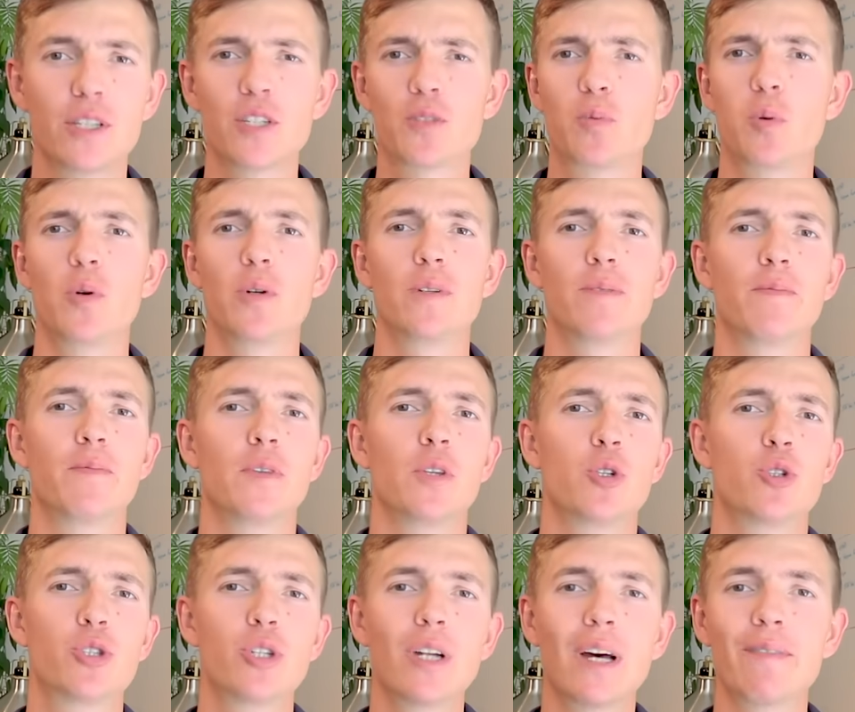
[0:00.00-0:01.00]
this point,
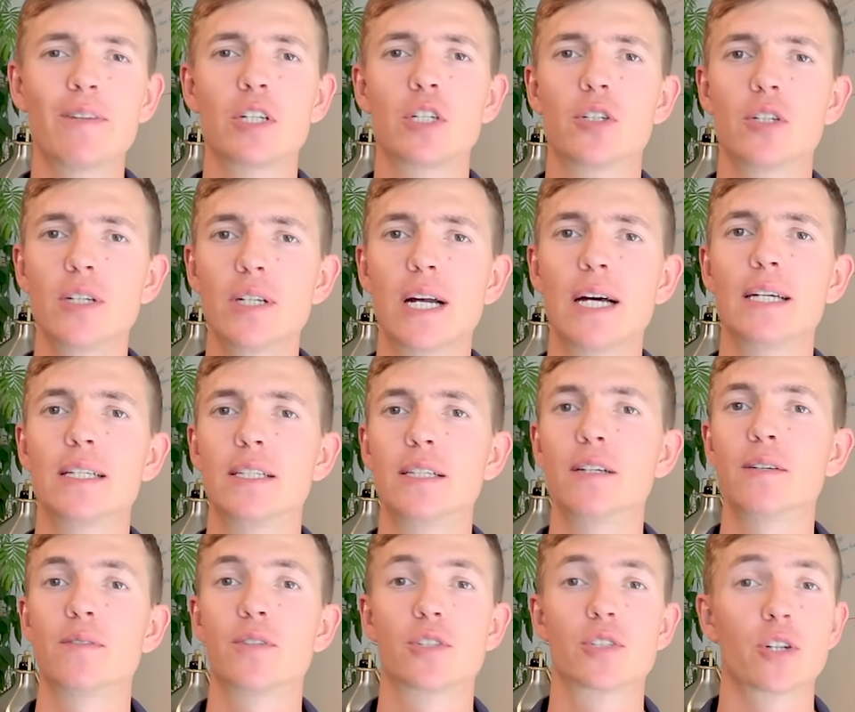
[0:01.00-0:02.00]
you should have a good
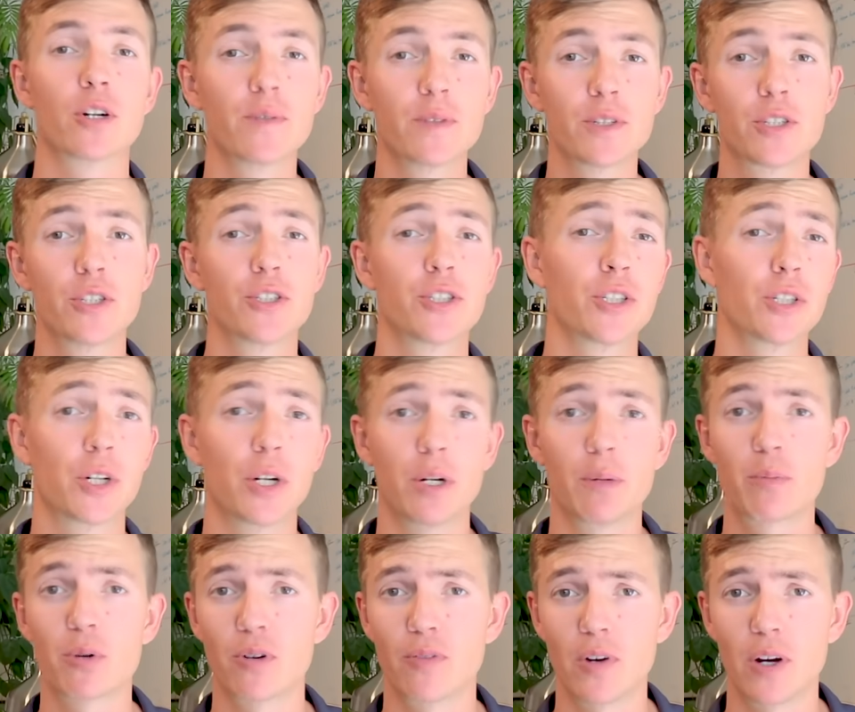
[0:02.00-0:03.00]
idea of the services you're going to
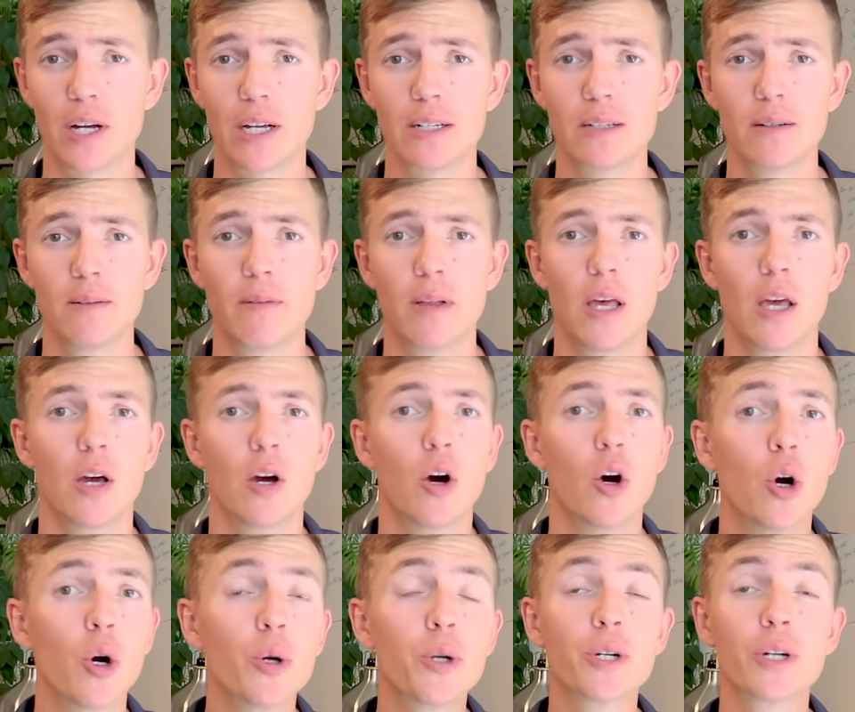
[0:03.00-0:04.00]
provide,
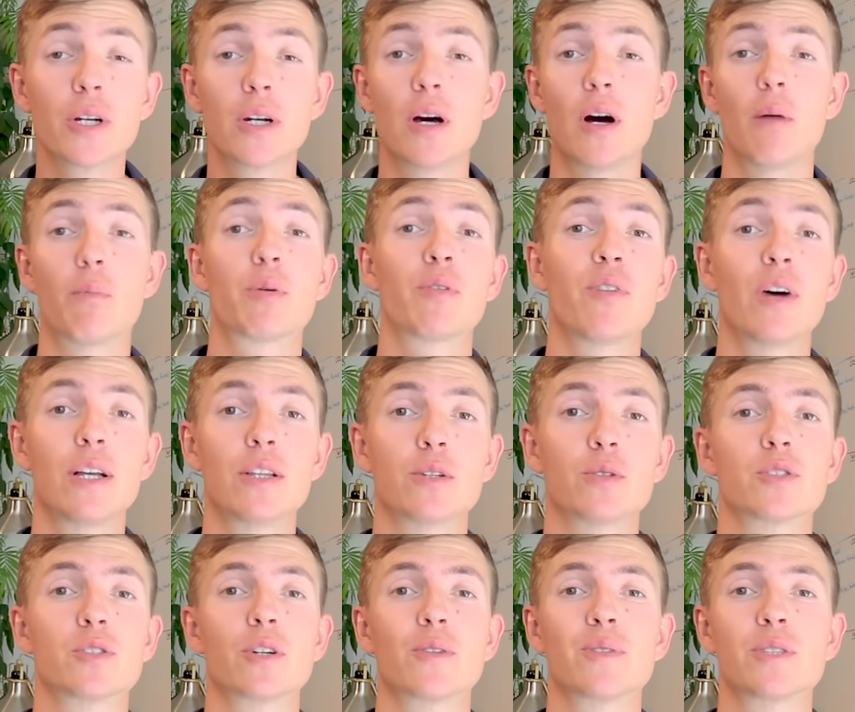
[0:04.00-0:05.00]
who you're going to provide
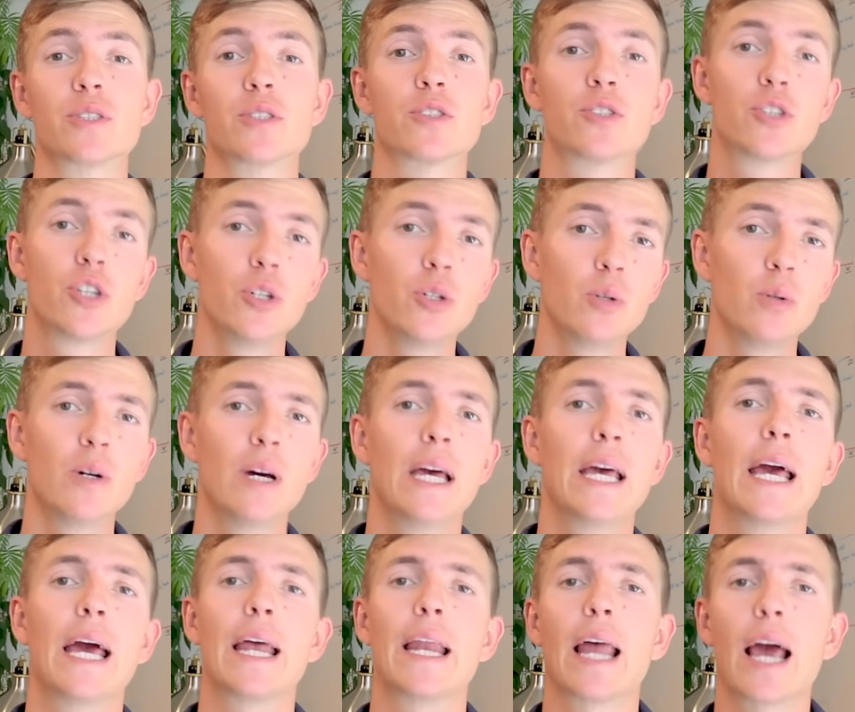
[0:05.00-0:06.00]
services to,
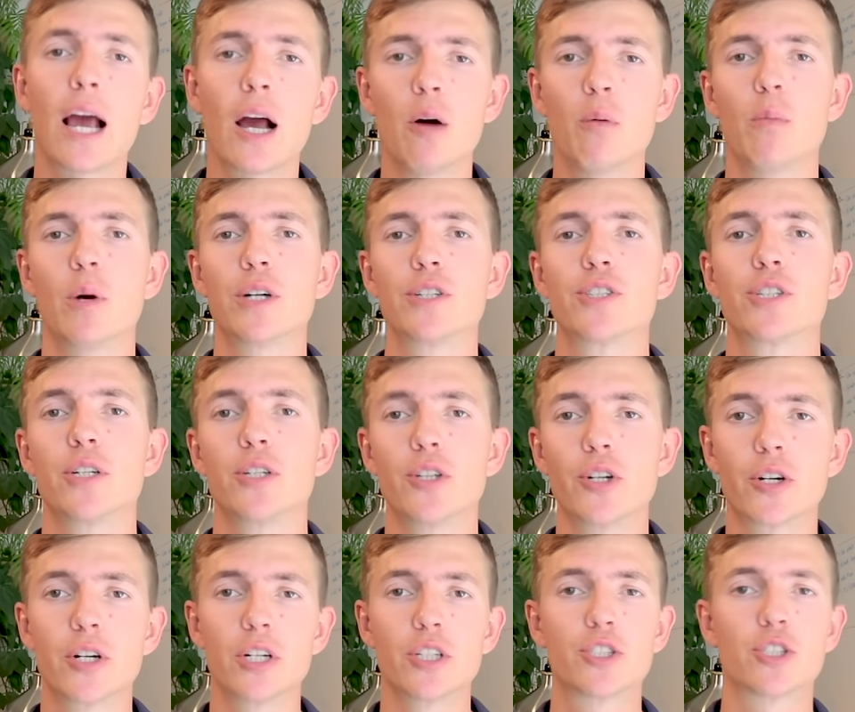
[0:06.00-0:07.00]
and how much
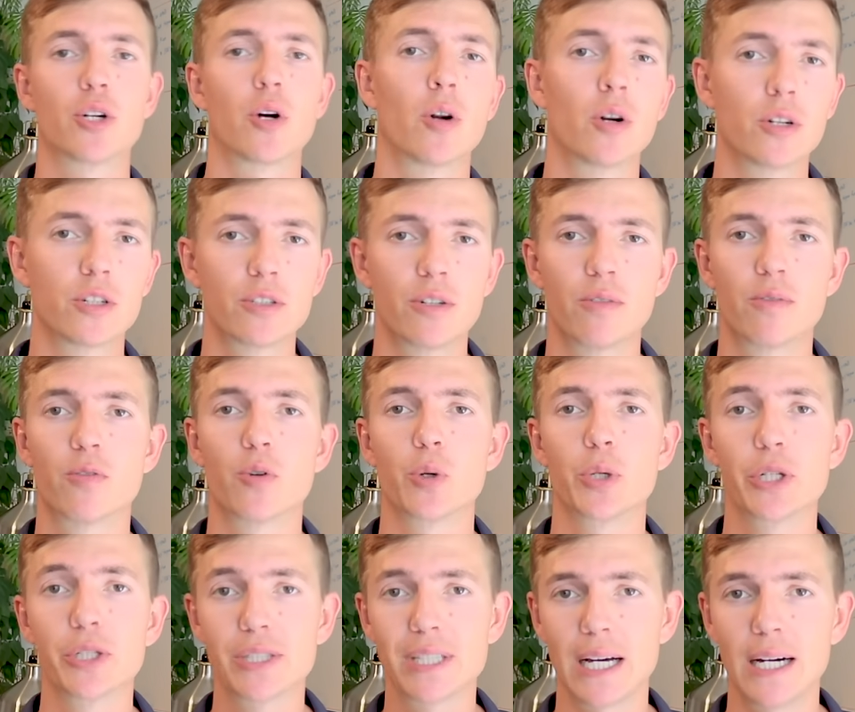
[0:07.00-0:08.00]
you're going to charge for
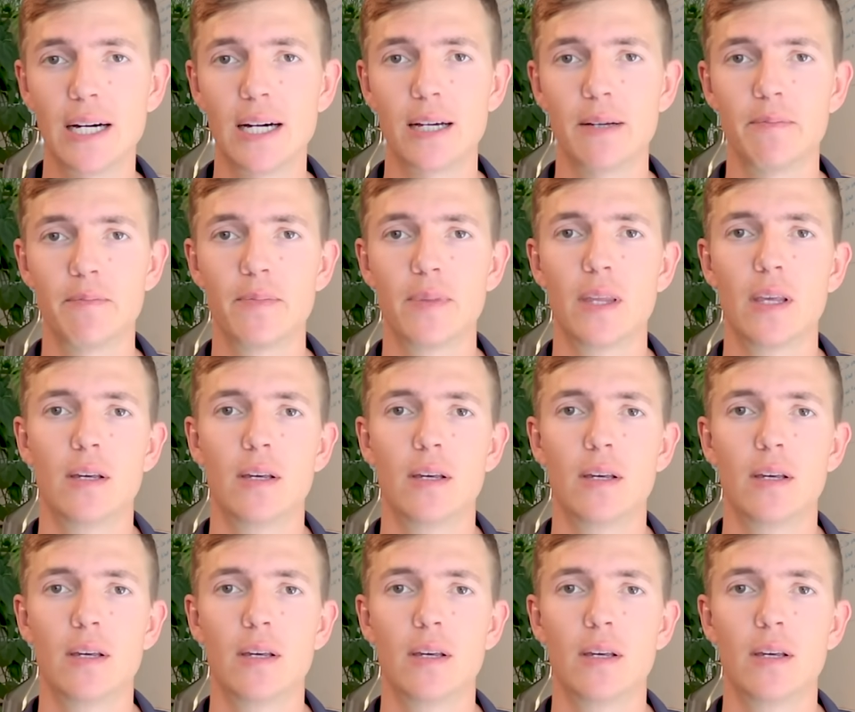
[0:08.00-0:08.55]
your time.